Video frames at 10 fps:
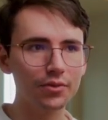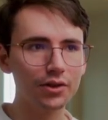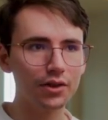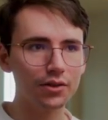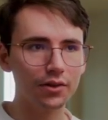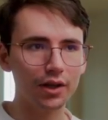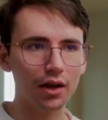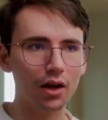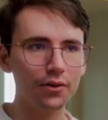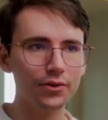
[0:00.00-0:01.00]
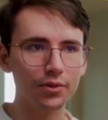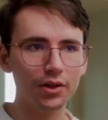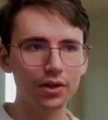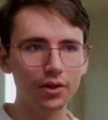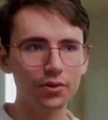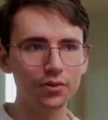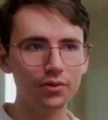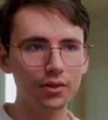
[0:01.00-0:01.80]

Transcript: I'm just going to turn that off. So I'm going to go